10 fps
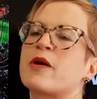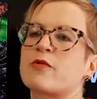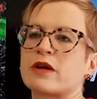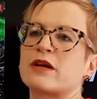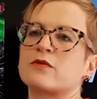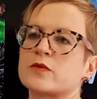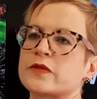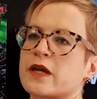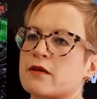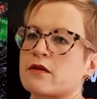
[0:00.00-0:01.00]
but we're
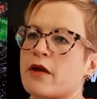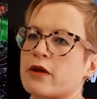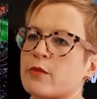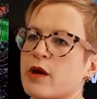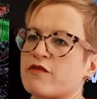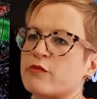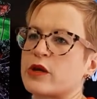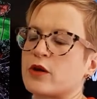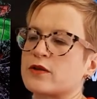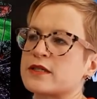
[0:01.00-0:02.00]
also going above and
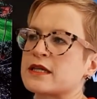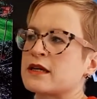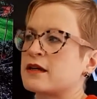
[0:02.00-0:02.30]
beyond.